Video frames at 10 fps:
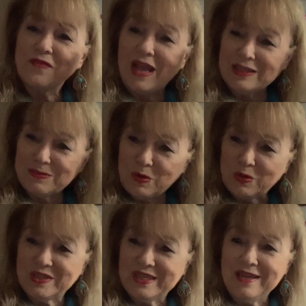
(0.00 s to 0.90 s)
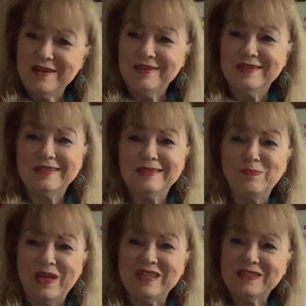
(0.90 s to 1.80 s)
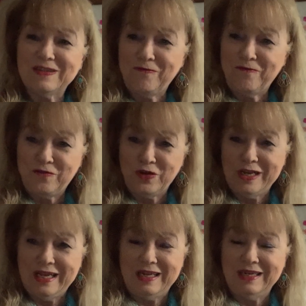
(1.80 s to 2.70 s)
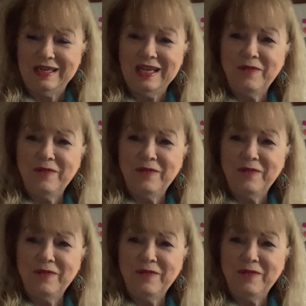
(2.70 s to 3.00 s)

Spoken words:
as Mercedes' best friend.